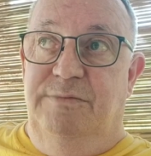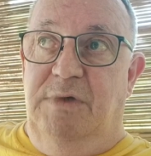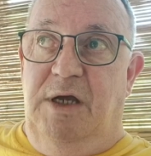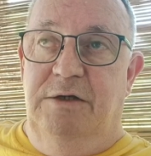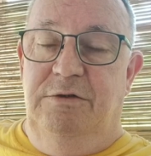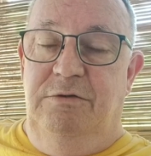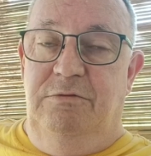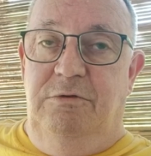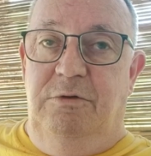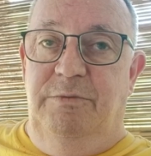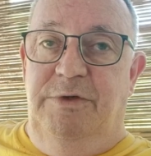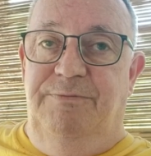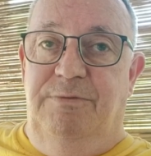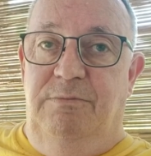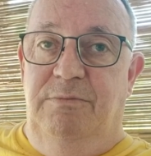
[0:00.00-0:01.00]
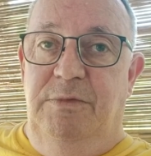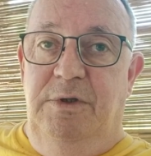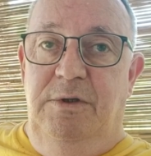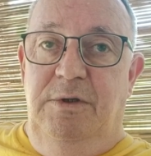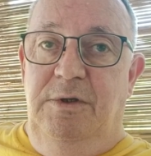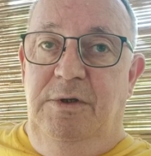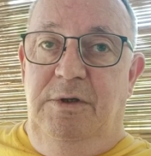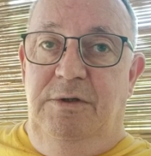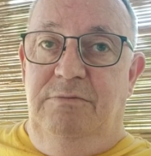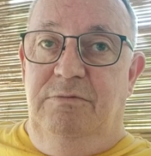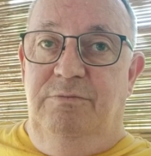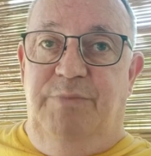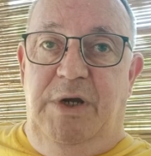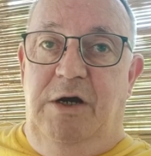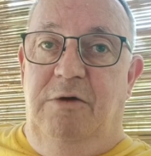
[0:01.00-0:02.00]
I normally
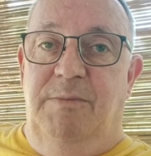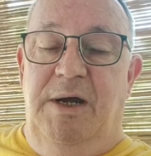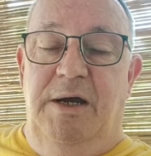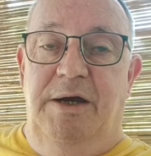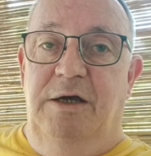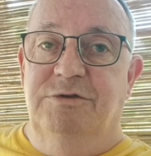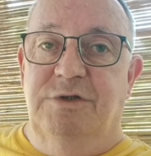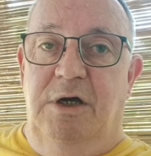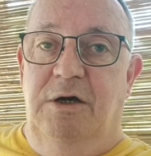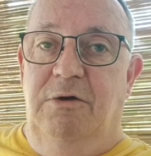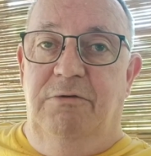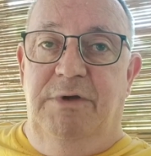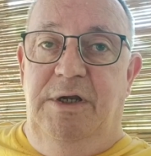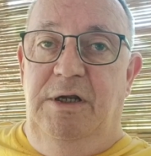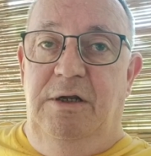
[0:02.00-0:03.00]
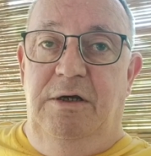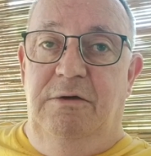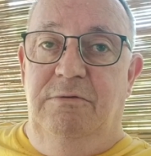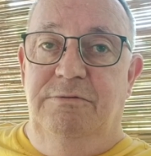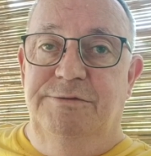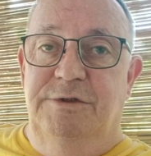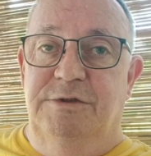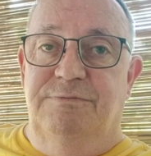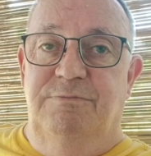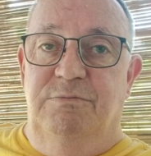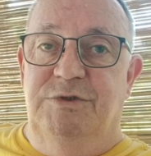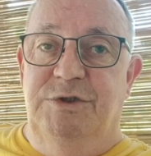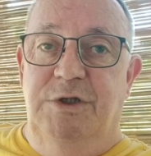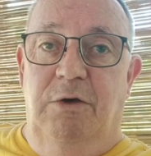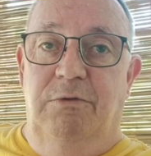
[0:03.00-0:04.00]
power my house all day long just from
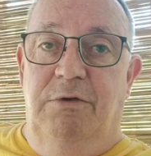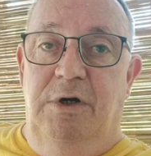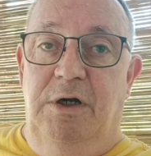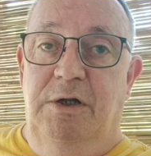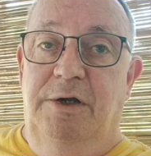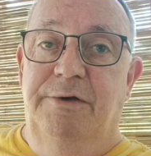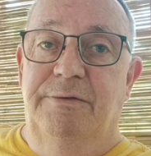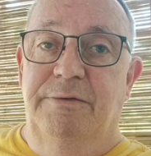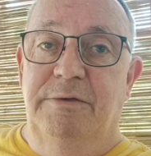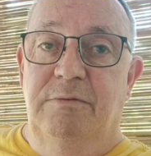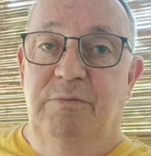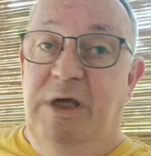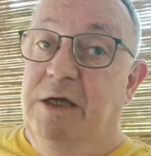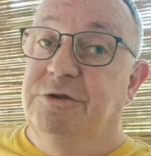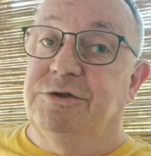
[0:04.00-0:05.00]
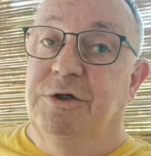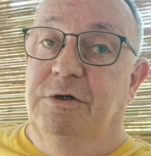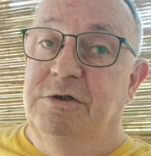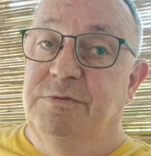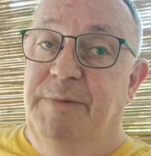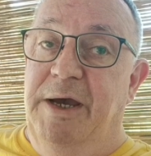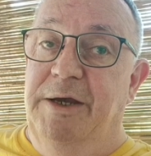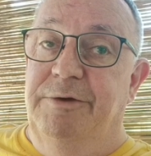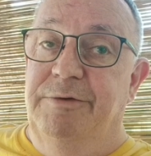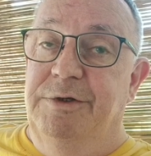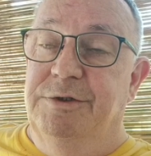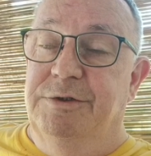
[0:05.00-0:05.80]
solar alone and charge batteries.